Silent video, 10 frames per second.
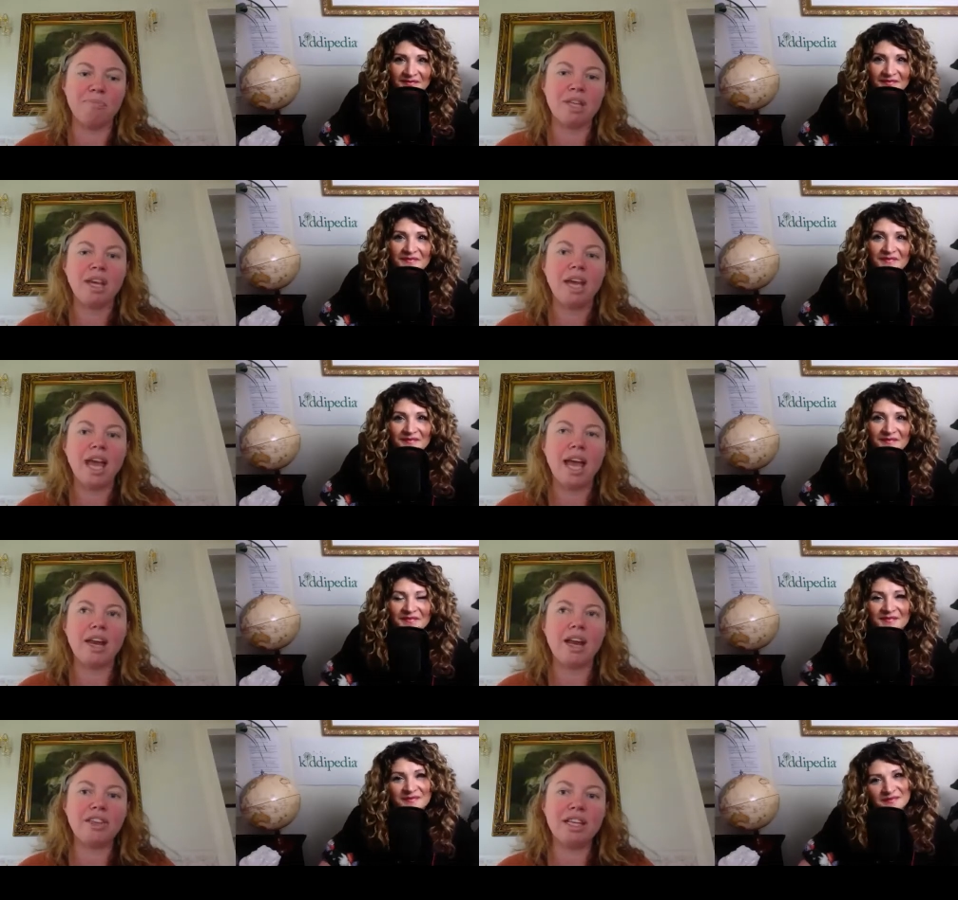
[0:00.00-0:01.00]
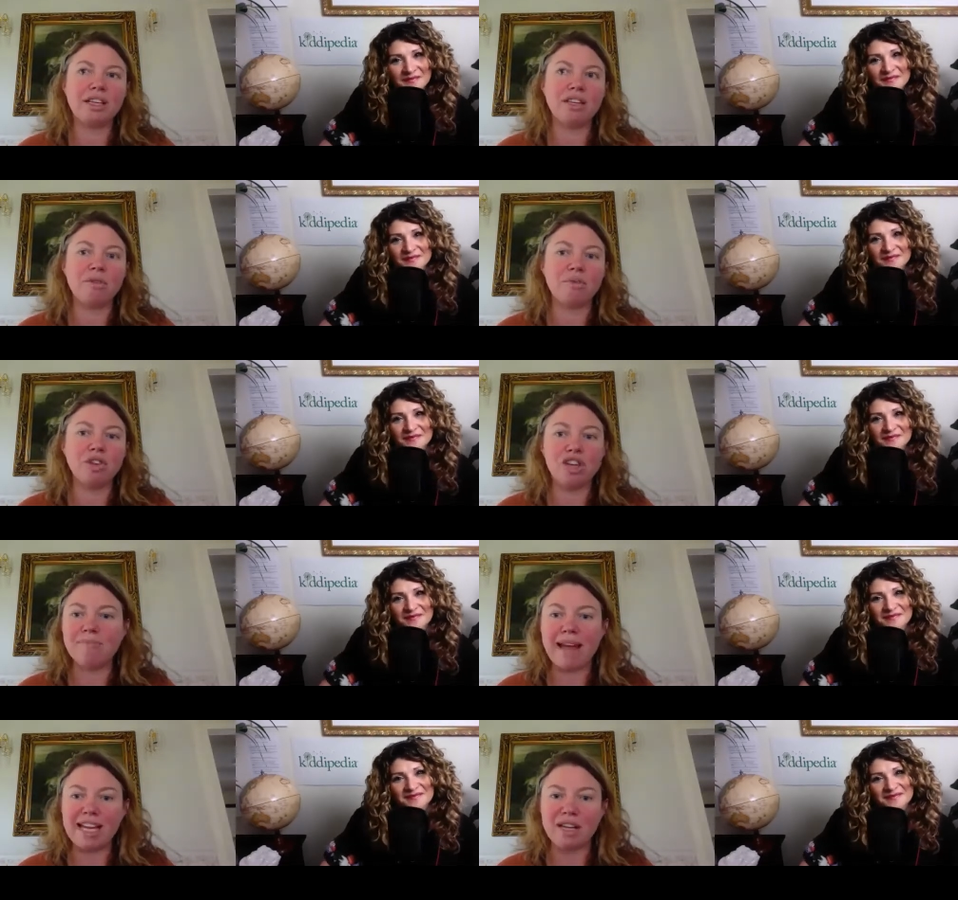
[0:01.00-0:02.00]
Speaker 1: Mm. And I think you can
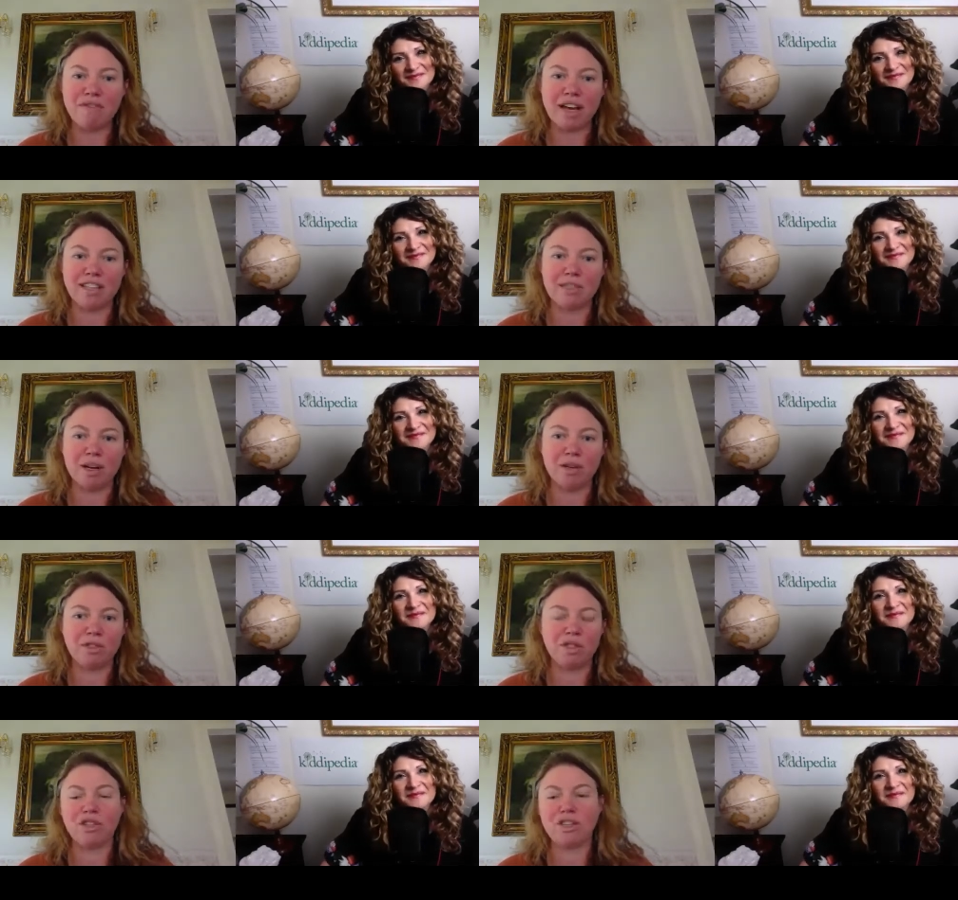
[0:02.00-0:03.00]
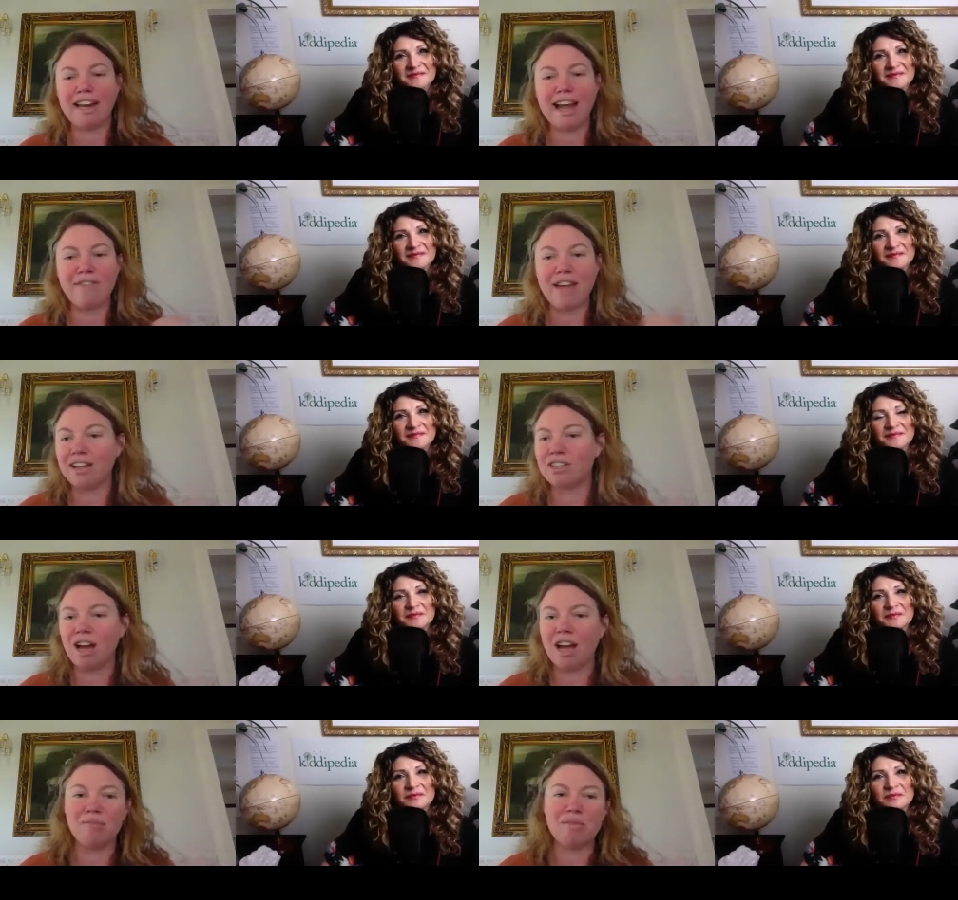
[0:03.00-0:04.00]
make it fun as well. So you can have egg
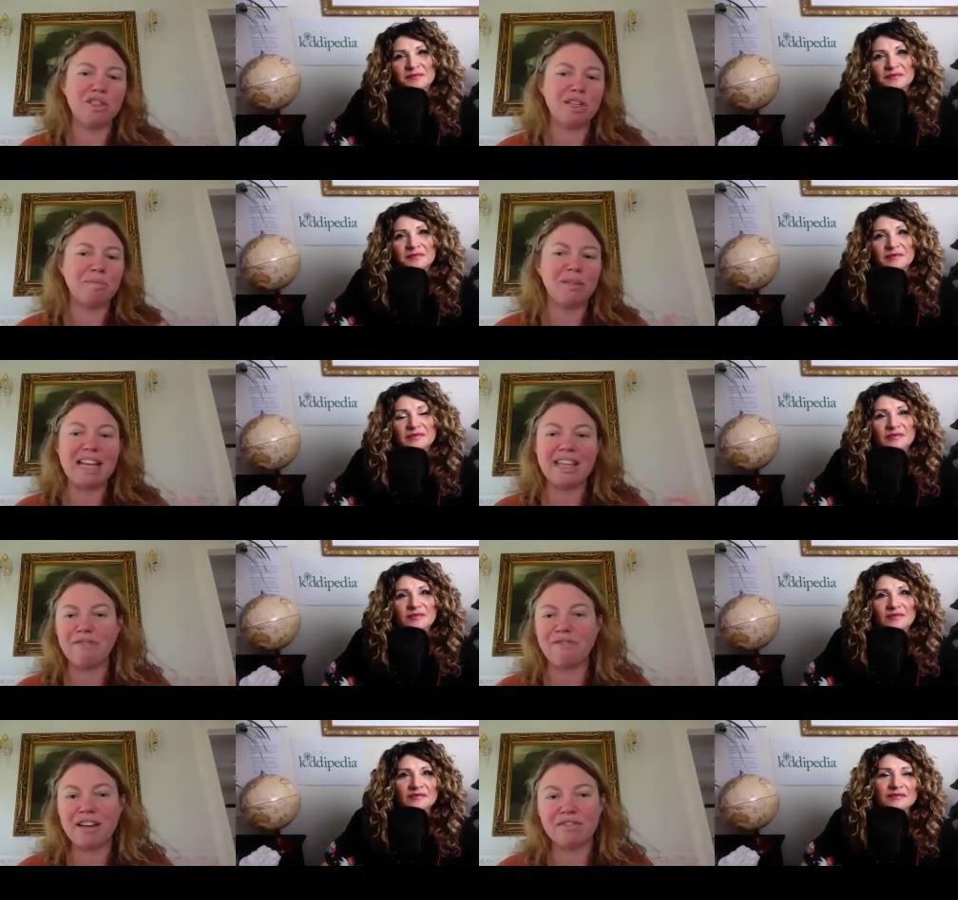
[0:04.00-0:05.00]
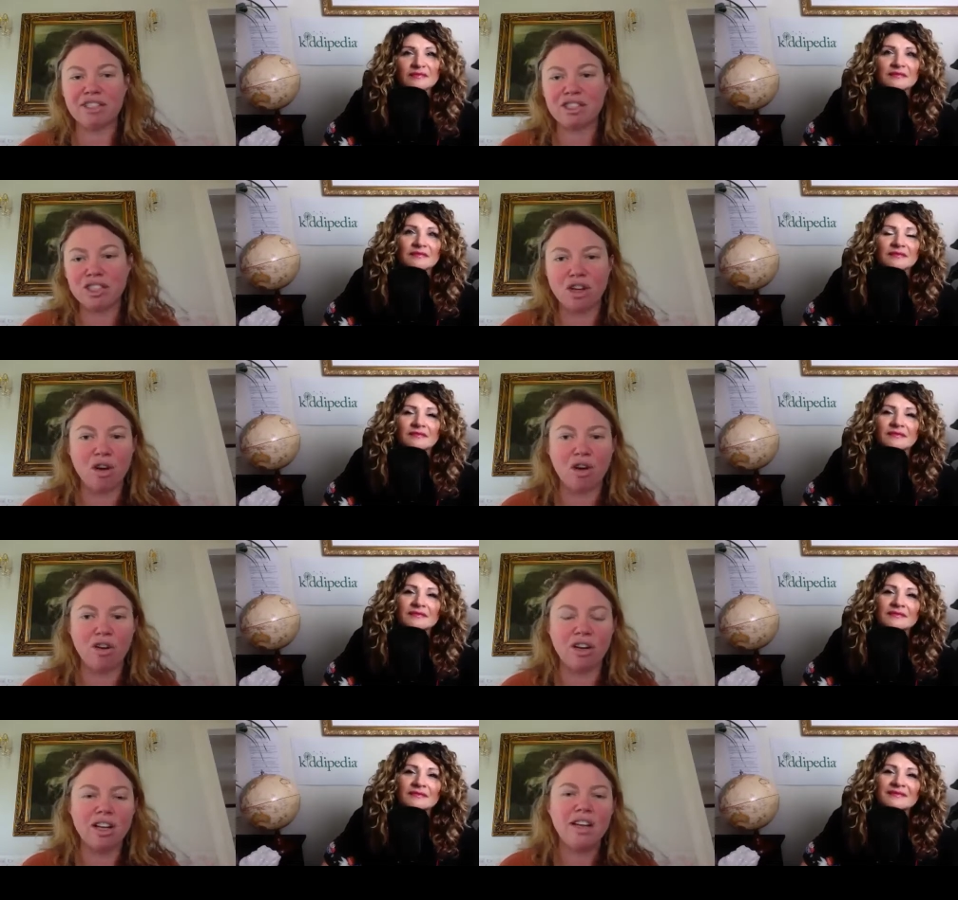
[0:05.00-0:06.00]
timers, you can play their favorite song,